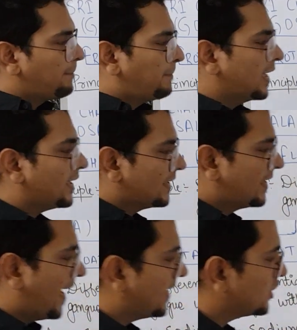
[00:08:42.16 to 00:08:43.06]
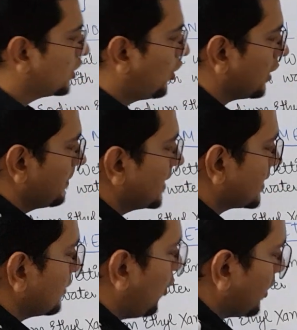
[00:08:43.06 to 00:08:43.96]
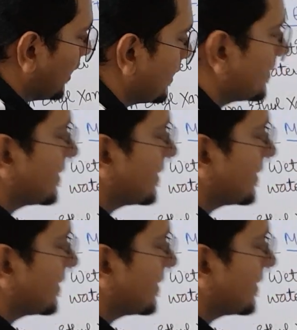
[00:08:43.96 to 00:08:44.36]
But gangue got mixed in water and